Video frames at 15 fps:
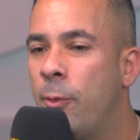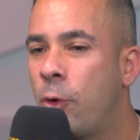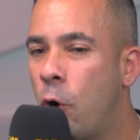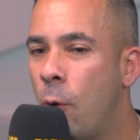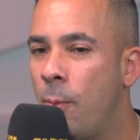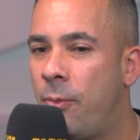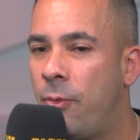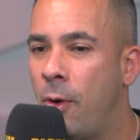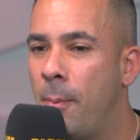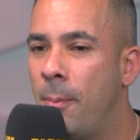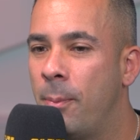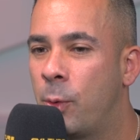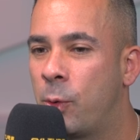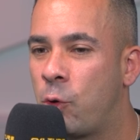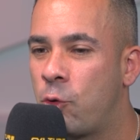come
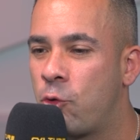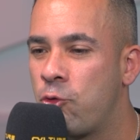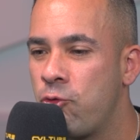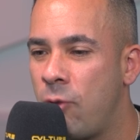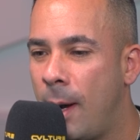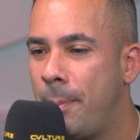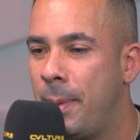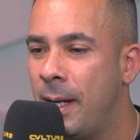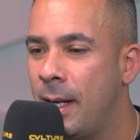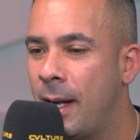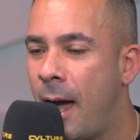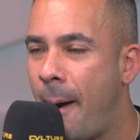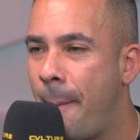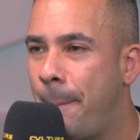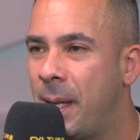from grabbing
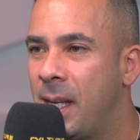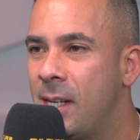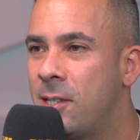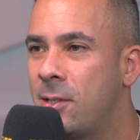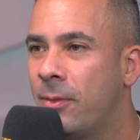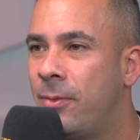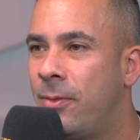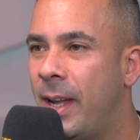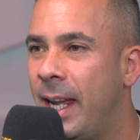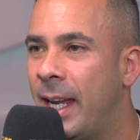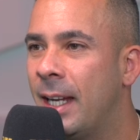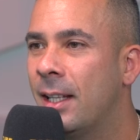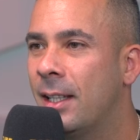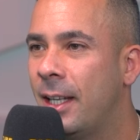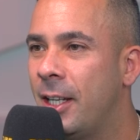that piece of
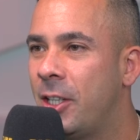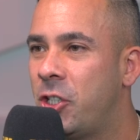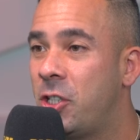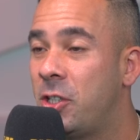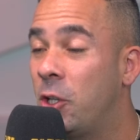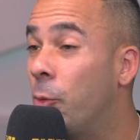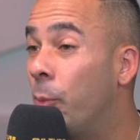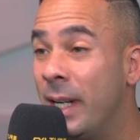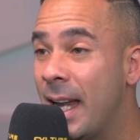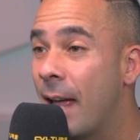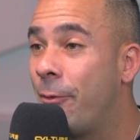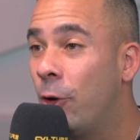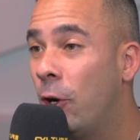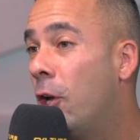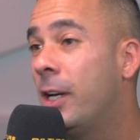English that we
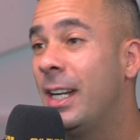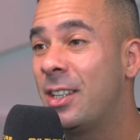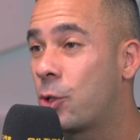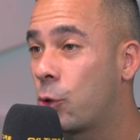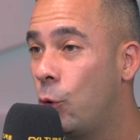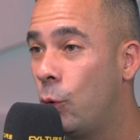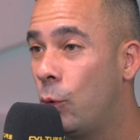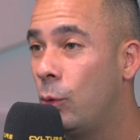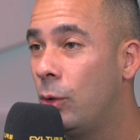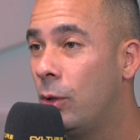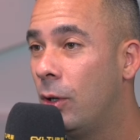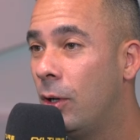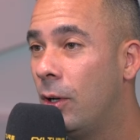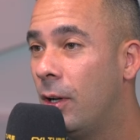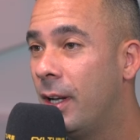never learned in school.
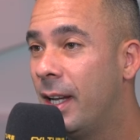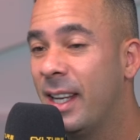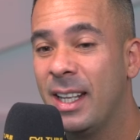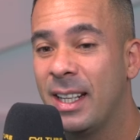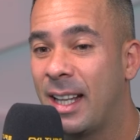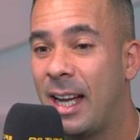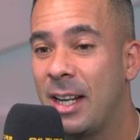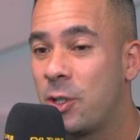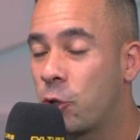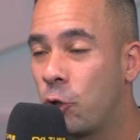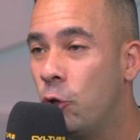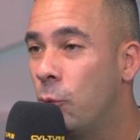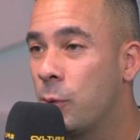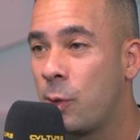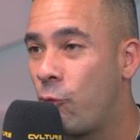Like
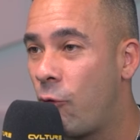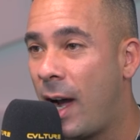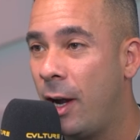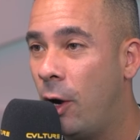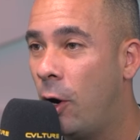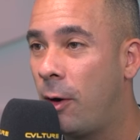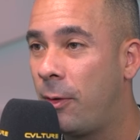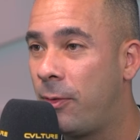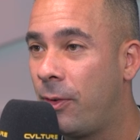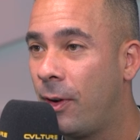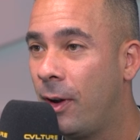school was a write-off.